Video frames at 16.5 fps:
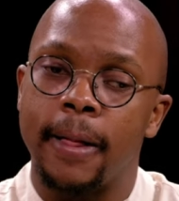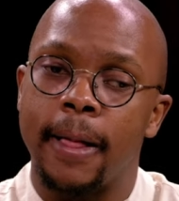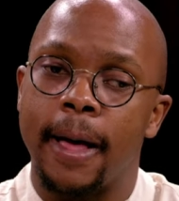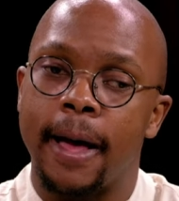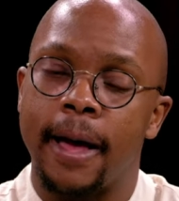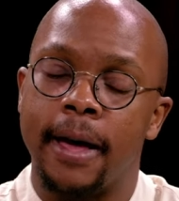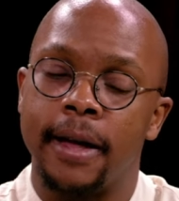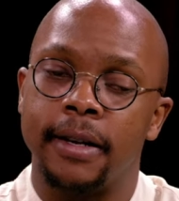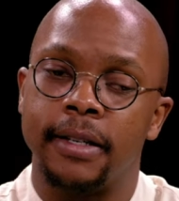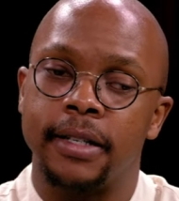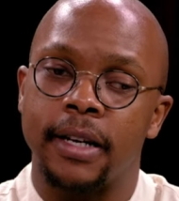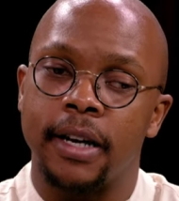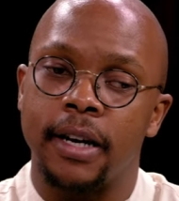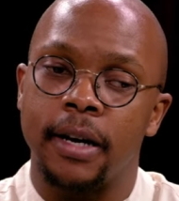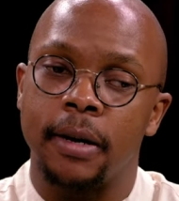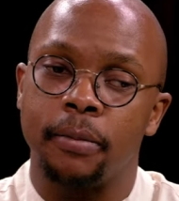and uh,
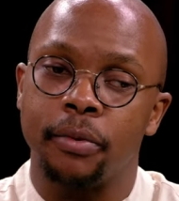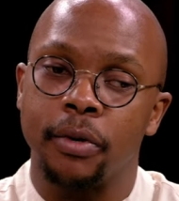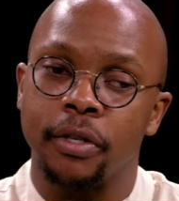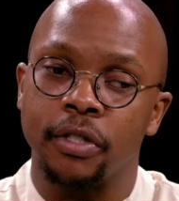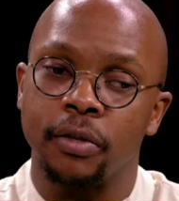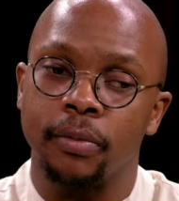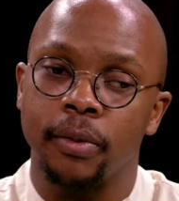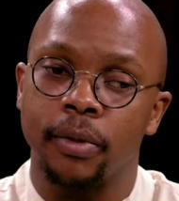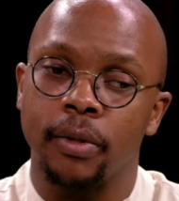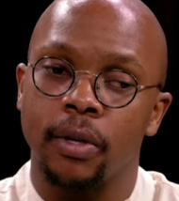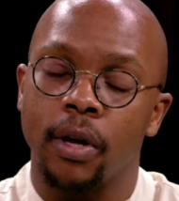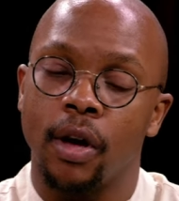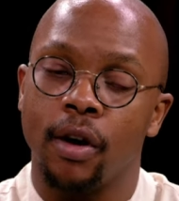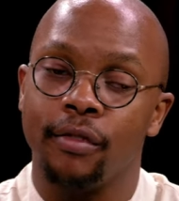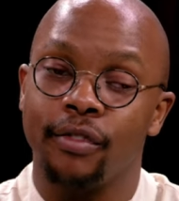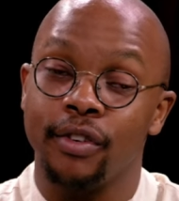principal
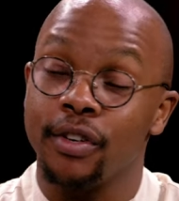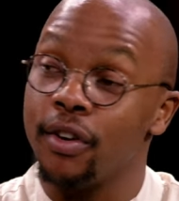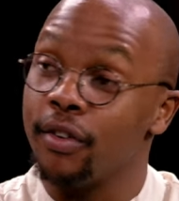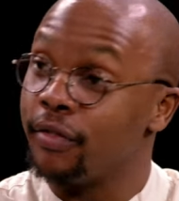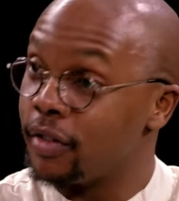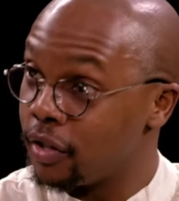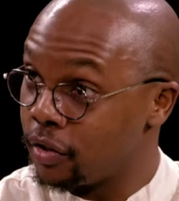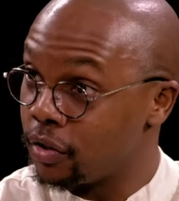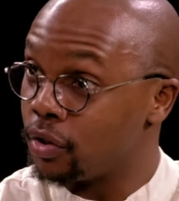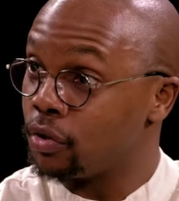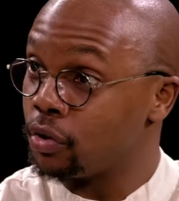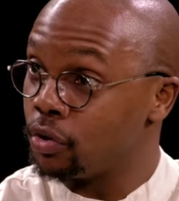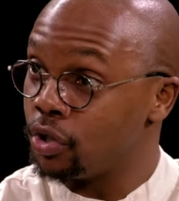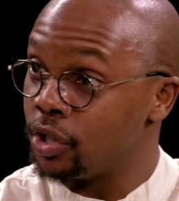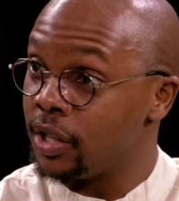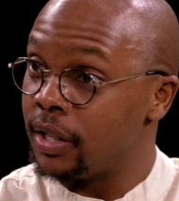of, a, of an
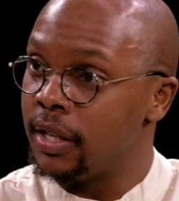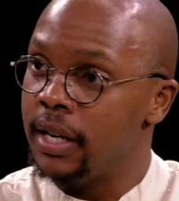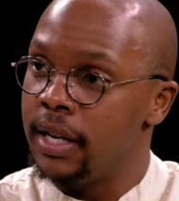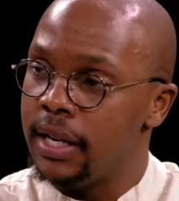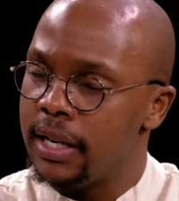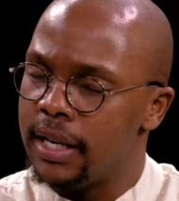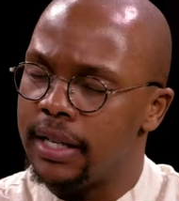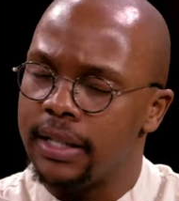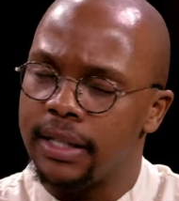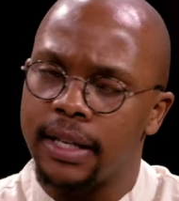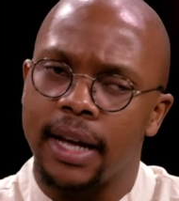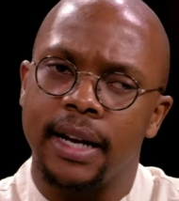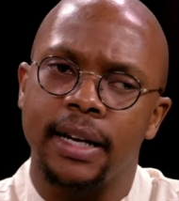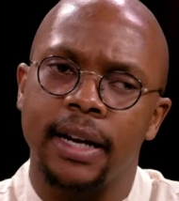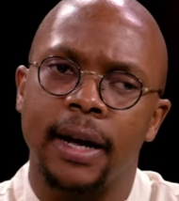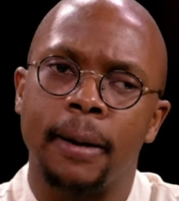institution in
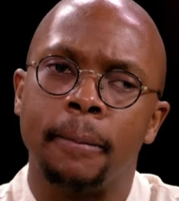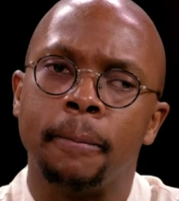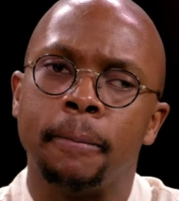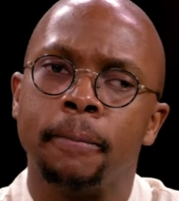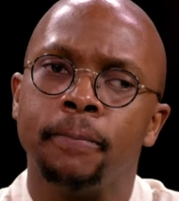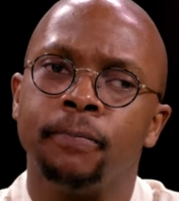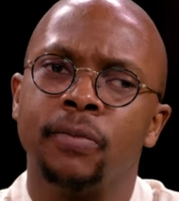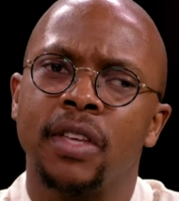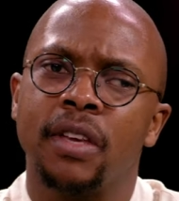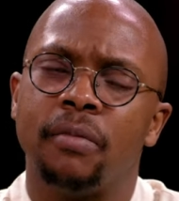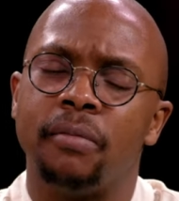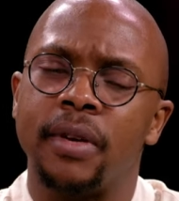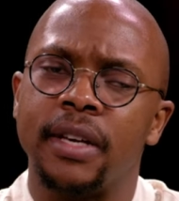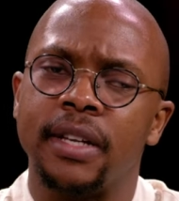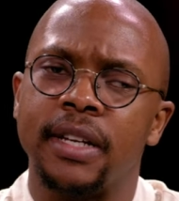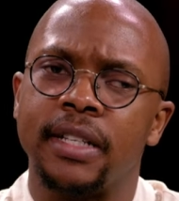Kenya,
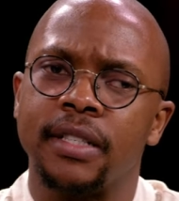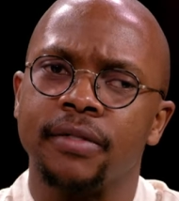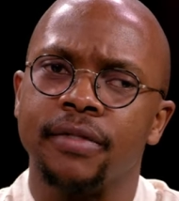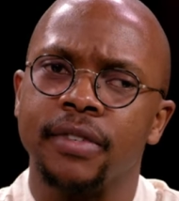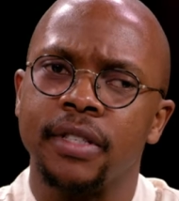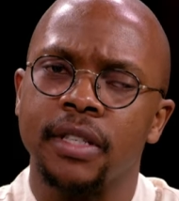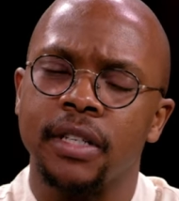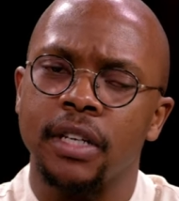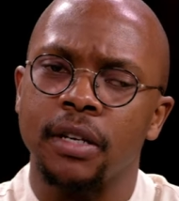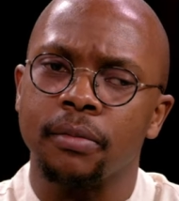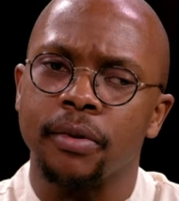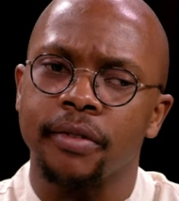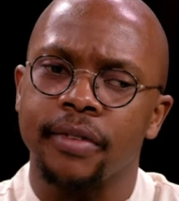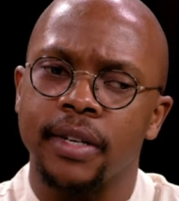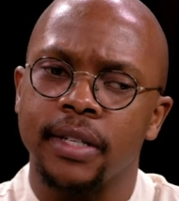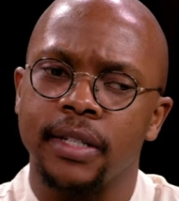be it as a visiting
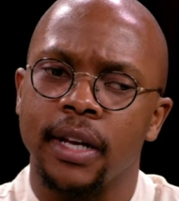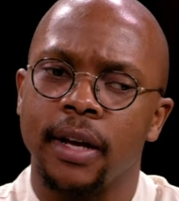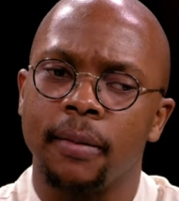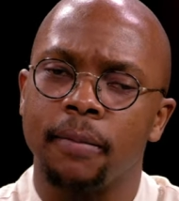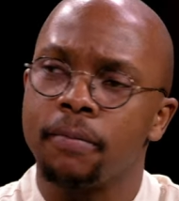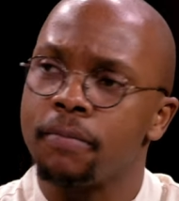professor,